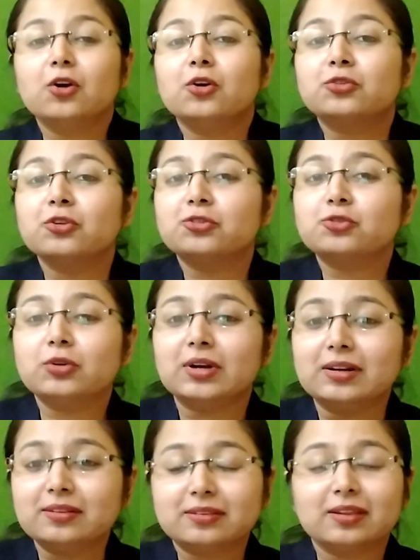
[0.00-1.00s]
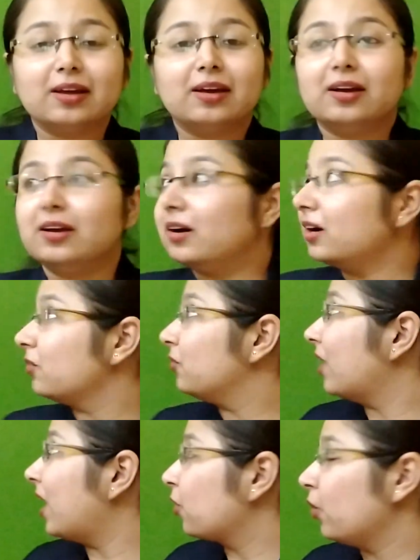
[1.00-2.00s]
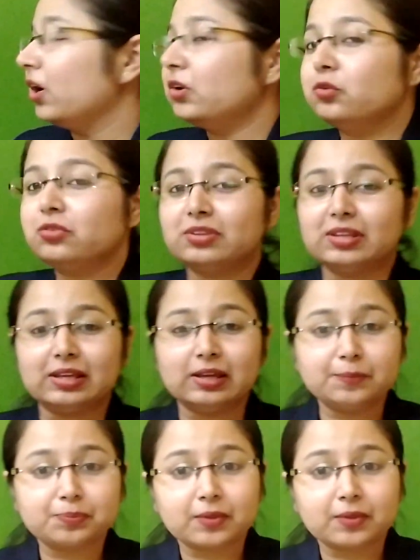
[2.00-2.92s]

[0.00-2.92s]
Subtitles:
So, students, here we are going to see